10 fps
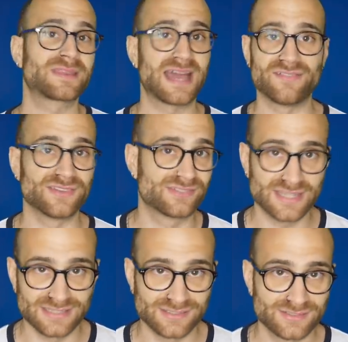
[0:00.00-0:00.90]
ever
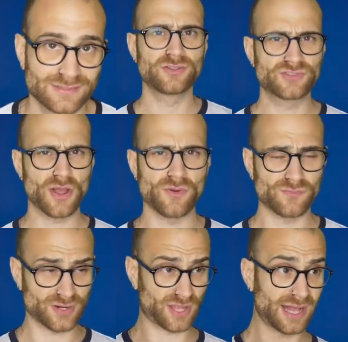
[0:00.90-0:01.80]
since. So,
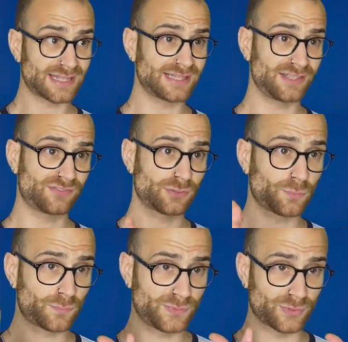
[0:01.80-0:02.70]
regardless to
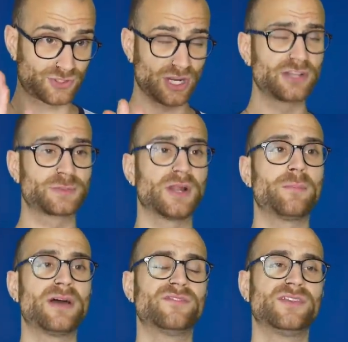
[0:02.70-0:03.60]
your judgment
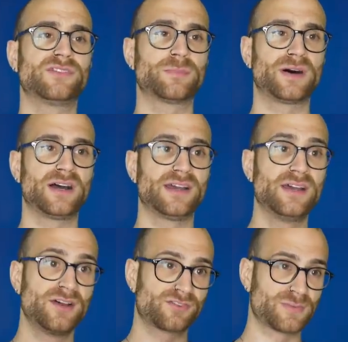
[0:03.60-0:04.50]
on Memphis Depay
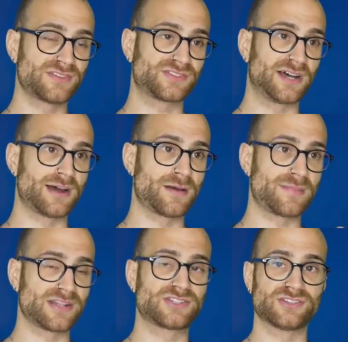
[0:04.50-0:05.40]
from his time at
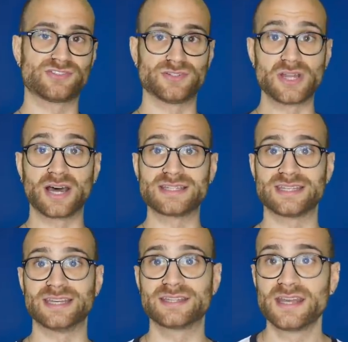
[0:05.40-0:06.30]
Manchester
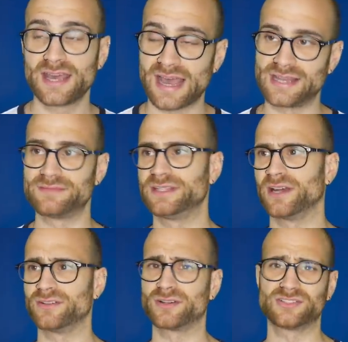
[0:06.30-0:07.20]
United and, you
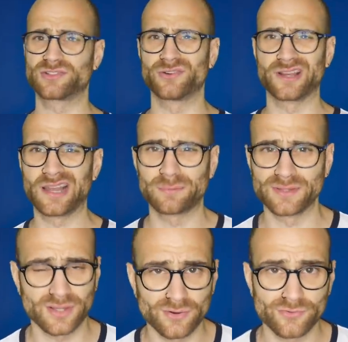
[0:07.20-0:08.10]
know, only scoring a couple
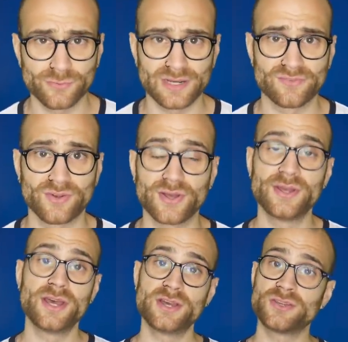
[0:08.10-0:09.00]
of goals or whatever,
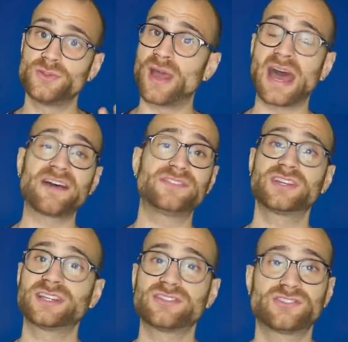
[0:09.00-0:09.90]
you have
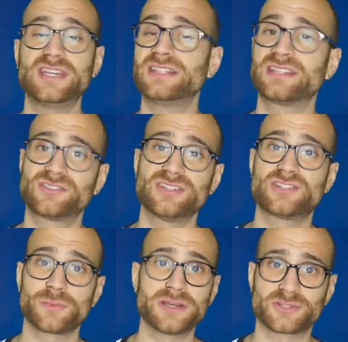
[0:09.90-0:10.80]
to concede the
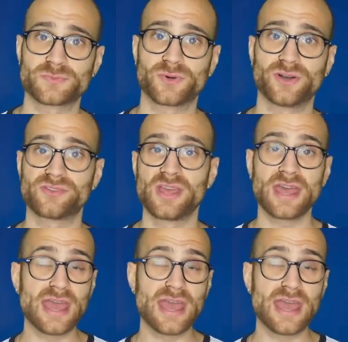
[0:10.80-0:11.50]
situation was.